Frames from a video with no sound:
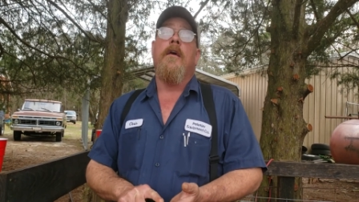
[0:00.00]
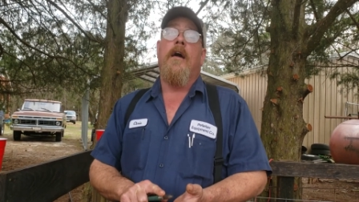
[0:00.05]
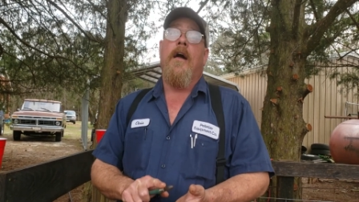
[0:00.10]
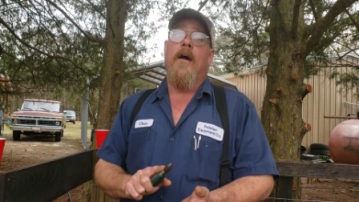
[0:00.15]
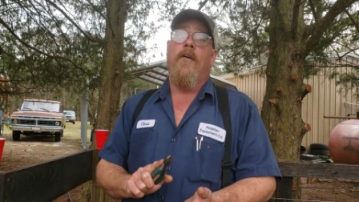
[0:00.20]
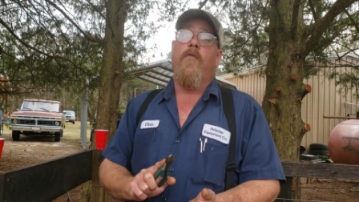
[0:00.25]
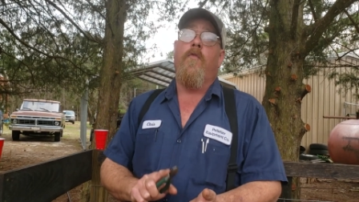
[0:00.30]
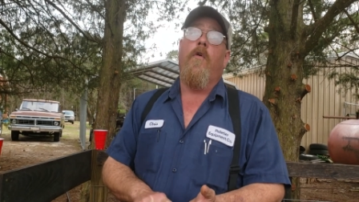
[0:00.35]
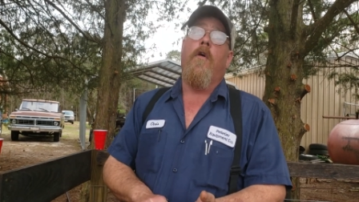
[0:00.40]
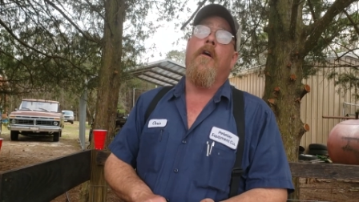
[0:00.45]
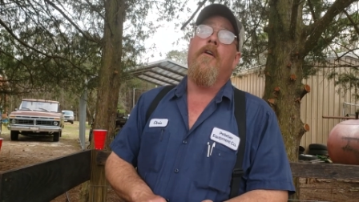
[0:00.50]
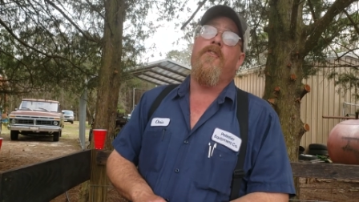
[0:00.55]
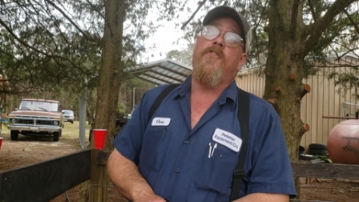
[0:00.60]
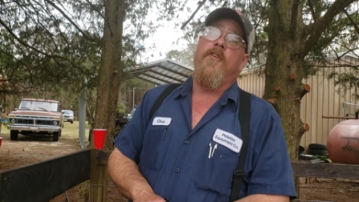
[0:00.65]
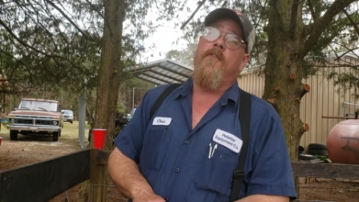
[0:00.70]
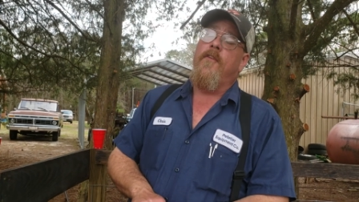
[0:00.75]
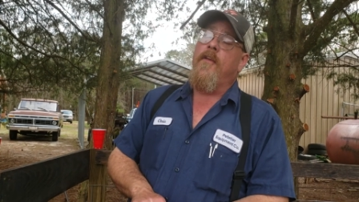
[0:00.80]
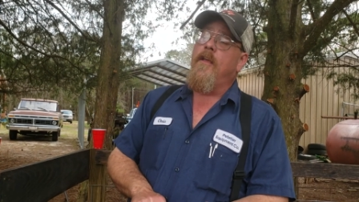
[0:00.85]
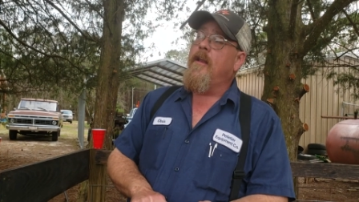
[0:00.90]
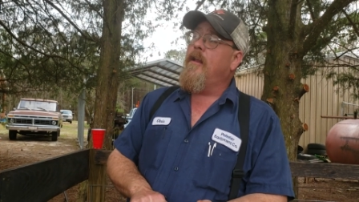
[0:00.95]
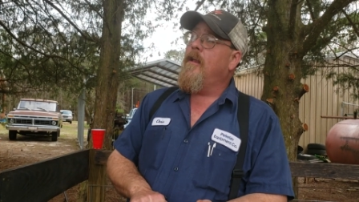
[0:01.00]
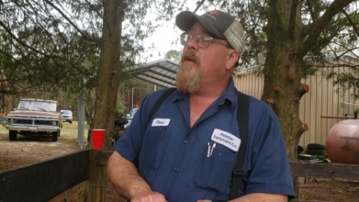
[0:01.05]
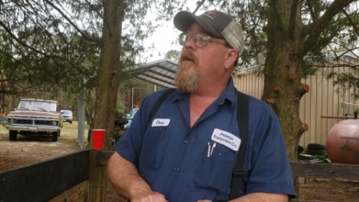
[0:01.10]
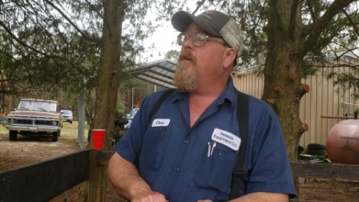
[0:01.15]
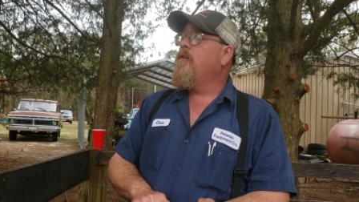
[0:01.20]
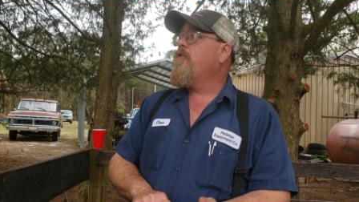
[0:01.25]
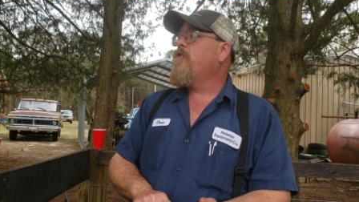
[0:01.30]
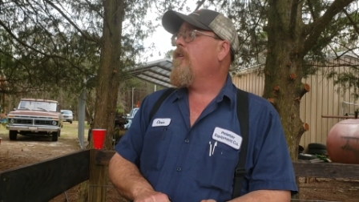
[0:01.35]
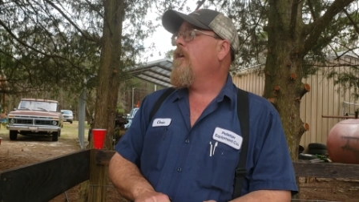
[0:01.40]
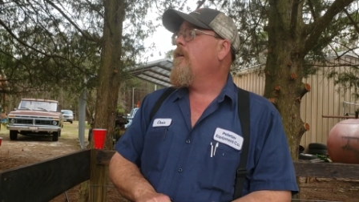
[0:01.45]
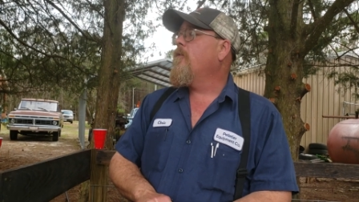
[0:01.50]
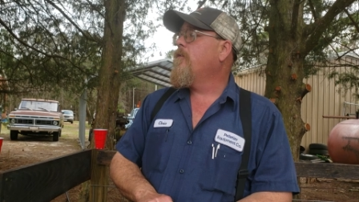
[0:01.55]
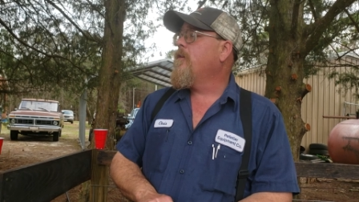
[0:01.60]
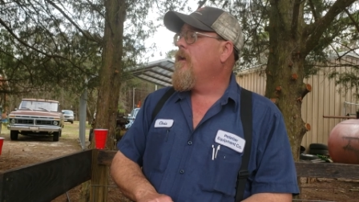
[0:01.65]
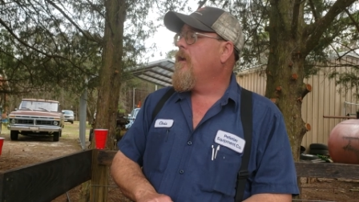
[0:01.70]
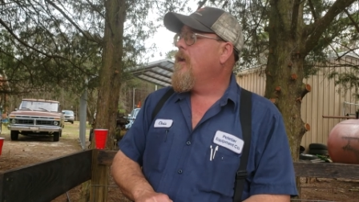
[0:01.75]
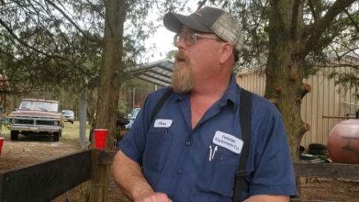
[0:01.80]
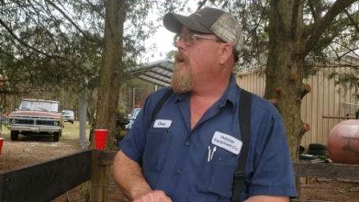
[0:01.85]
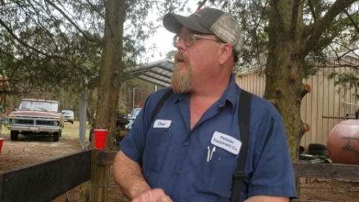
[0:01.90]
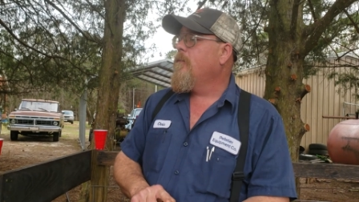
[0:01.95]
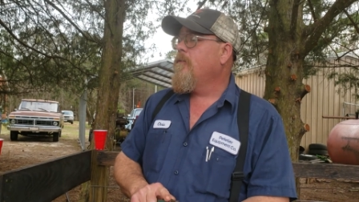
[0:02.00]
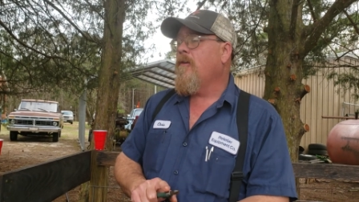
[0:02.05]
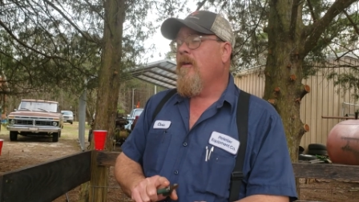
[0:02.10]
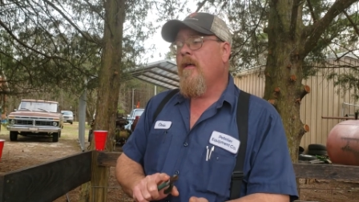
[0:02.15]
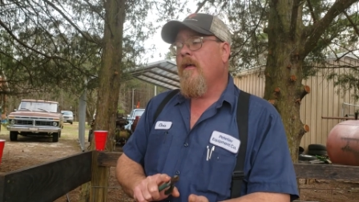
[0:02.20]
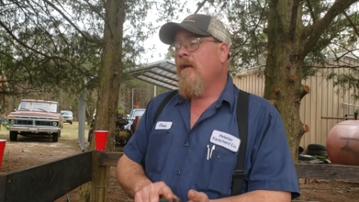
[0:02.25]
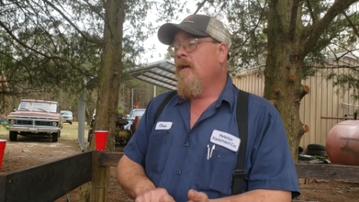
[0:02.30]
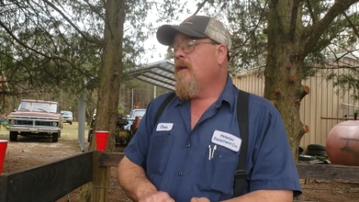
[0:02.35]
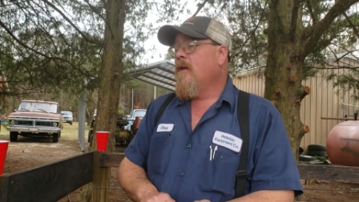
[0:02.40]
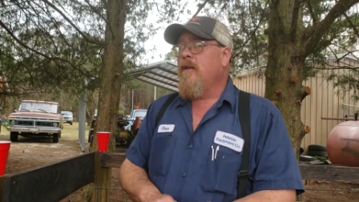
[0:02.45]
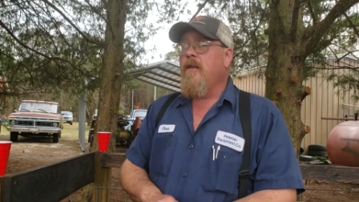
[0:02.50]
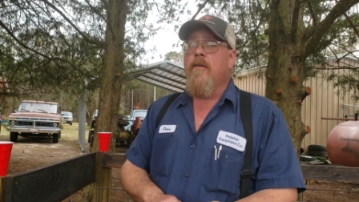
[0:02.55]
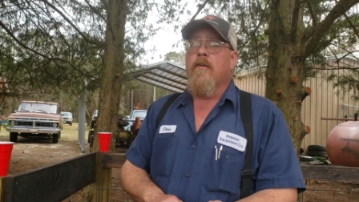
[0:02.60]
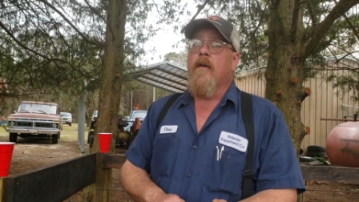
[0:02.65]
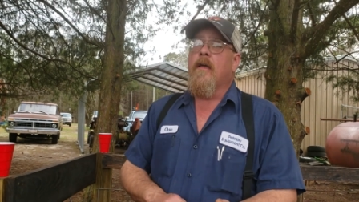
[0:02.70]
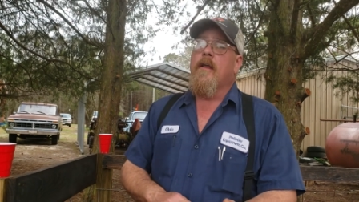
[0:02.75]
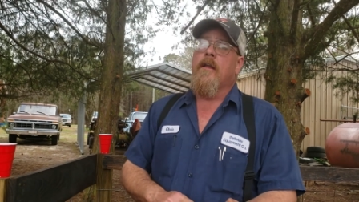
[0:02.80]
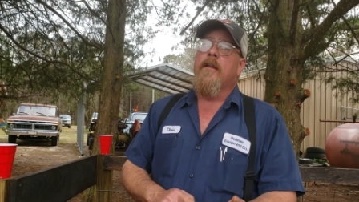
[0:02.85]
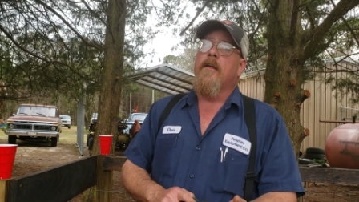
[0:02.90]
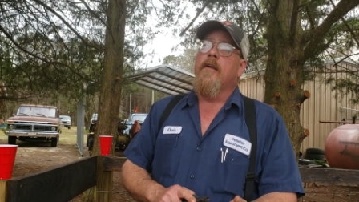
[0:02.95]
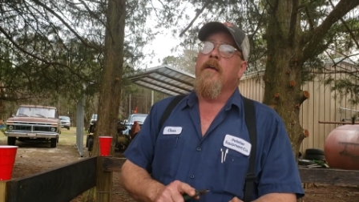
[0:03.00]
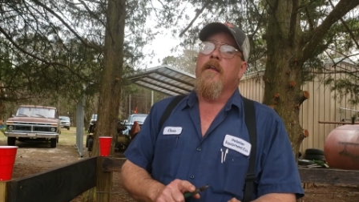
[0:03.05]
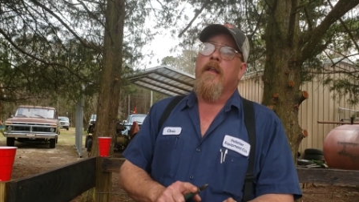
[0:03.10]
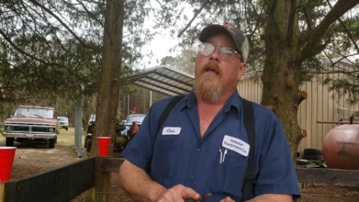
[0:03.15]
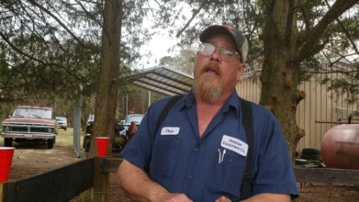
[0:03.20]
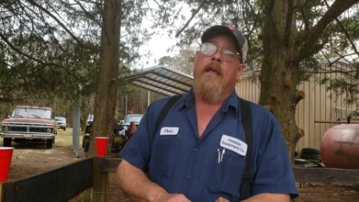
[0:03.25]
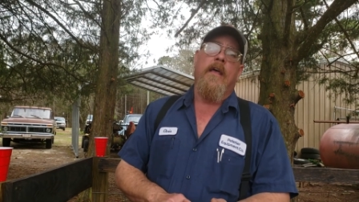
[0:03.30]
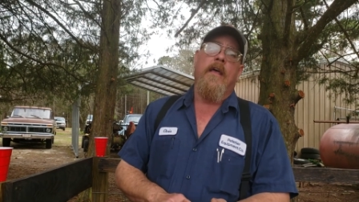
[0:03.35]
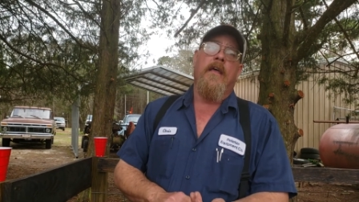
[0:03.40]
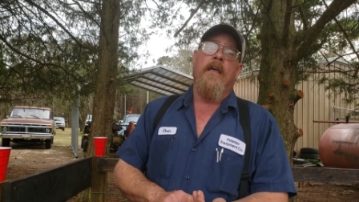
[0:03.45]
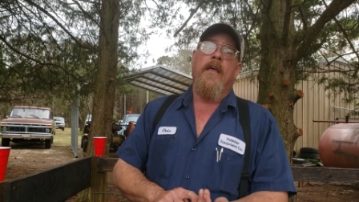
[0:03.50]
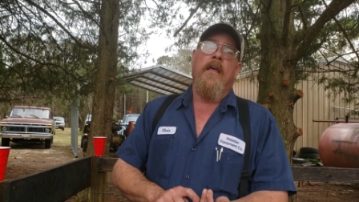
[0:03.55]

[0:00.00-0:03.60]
I've watched your videos several times. You ain't done that.